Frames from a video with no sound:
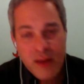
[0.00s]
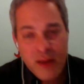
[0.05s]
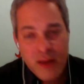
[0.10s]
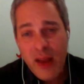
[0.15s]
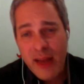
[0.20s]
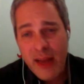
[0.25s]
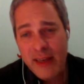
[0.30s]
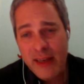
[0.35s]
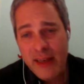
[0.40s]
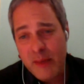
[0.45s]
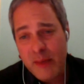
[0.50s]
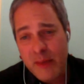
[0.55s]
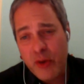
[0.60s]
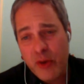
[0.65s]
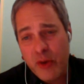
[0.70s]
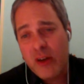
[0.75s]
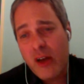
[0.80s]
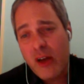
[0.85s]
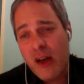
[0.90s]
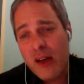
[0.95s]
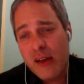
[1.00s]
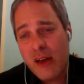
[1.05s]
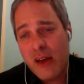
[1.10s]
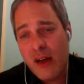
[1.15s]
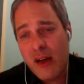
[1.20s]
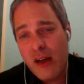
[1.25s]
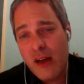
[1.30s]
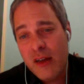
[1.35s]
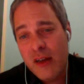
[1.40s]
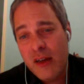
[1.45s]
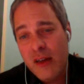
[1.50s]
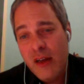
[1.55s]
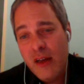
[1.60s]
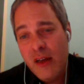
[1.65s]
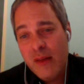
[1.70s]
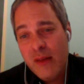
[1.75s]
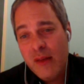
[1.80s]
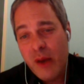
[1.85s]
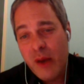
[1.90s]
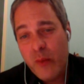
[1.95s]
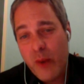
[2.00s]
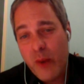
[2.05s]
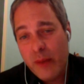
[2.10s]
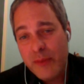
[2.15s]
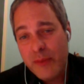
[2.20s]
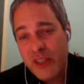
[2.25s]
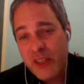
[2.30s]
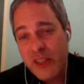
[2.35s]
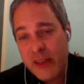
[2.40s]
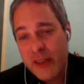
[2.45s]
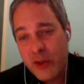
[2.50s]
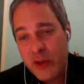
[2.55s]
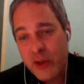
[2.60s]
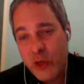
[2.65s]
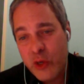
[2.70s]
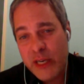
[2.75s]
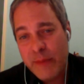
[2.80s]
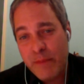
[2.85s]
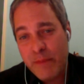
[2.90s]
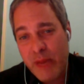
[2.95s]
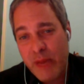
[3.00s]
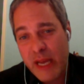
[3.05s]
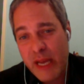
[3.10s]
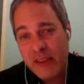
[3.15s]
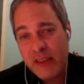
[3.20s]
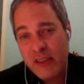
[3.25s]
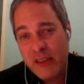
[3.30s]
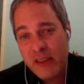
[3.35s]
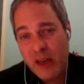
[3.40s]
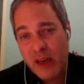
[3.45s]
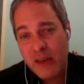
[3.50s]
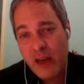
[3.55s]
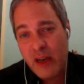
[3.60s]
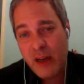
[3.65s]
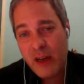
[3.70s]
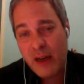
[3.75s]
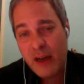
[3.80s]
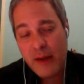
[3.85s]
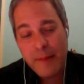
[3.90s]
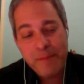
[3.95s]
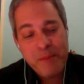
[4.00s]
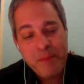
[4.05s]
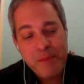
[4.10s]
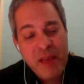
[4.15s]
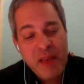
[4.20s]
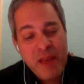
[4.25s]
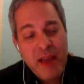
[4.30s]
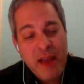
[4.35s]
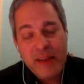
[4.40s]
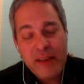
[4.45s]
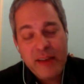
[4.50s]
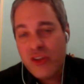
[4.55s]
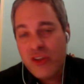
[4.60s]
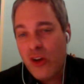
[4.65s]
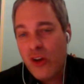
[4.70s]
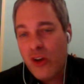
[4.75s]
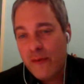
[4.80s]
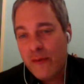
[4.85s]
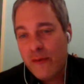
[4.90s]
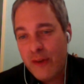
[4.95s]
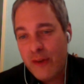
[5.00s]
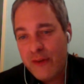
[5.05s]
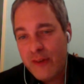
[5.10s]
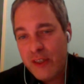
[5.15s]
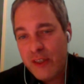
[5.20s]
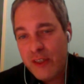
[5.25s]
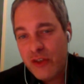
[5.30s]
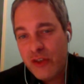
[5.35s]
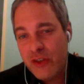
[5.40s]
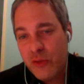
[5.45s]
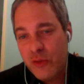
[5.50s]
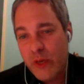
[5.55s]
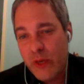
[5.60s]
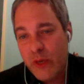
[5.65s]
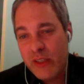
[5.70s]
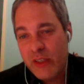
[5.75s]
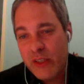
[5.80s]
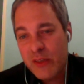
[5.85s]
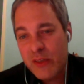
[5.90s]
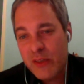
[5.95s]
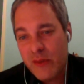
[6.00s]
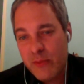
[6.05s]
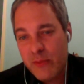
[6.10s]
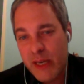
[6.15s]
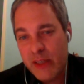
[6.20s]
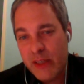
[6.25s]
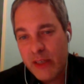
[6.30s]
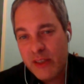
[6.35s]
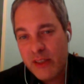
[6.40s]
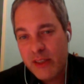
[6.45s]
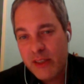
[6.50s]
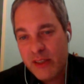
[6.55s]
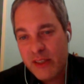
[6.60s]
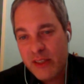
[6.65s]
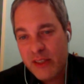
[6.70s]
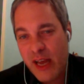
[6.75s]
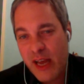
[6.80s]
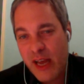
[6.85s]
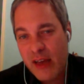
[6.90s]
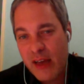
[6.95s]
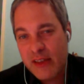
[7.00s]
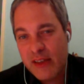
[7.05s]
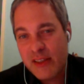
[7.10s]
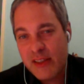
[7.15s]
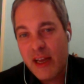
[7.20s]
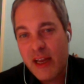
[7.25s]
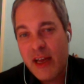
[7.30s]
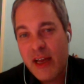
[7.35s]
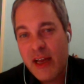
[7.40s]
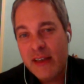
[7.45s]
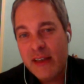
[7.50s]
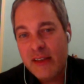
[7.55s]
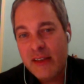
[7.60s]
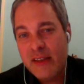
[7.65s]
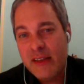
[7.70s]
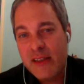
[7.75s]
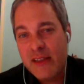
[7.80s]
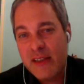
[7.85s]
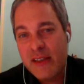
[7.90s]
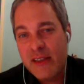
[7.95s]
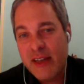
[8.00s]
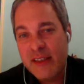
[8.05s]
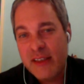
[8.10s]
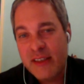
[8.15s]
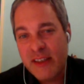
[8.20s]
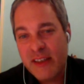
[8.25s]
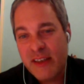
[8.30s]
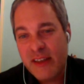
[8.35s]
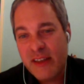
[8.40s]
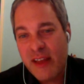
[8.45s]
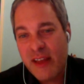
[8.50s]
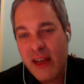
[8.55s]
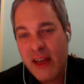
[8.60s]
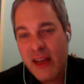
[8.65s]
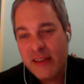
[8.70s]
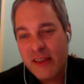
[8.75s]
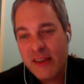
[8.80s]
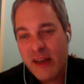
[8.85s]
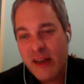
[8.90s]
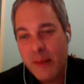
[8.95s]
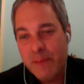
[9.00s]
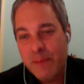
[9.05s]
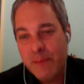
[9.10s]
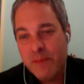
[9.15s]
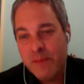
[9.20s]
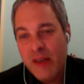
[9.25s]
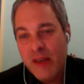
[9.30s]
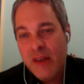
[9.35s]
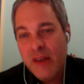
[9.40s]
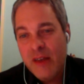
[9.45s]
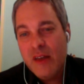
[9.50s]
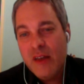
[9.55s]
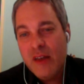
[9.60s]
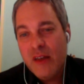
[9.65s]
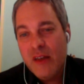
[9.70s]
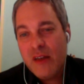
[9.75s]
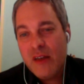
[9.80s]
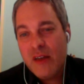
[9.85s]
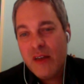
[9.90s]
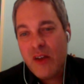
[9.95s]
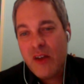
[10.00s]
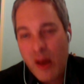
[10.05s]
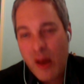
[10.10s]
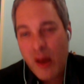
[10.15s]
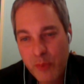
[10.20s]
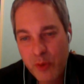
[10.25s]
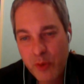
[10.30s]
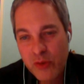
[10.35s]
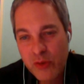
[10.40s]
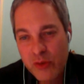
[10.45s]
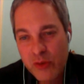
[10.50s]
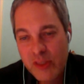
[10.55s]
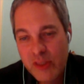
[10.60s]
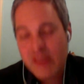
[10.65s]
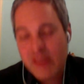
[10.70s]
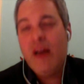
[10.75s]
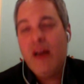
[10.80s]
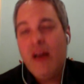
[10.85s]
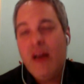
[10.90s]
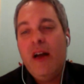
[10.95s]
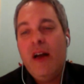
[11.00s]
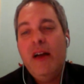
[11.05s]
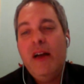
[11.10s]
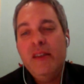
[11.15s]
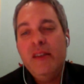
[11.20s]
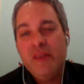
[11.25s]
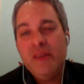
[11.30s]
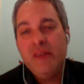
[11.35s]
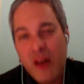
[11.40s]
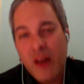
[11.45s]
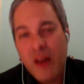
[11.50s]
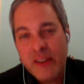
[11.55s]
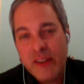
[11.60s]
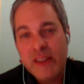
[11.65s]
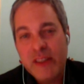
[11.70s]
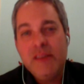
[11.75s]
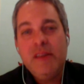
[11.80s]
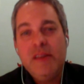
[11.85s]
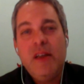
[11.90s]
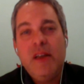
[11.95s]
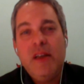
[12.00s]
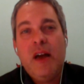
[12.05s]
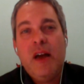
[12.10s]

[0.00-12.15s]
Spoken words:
ebook on my website, goodinbed.com, and it's called 52 Weeks of Amazing Sex. And it's this idea that couples in loving,